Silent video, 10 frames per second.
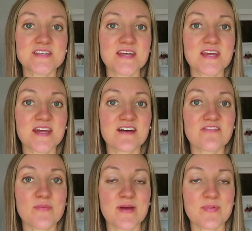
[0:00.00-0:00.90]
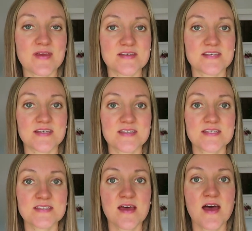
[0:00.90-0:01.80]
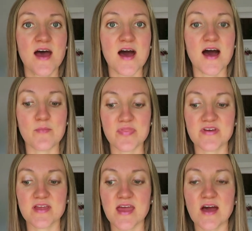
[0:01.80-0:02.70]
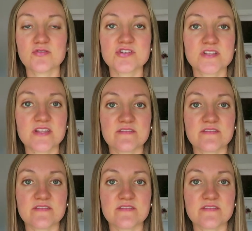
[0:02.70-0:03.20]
to take care of my pieces. Um, the couch and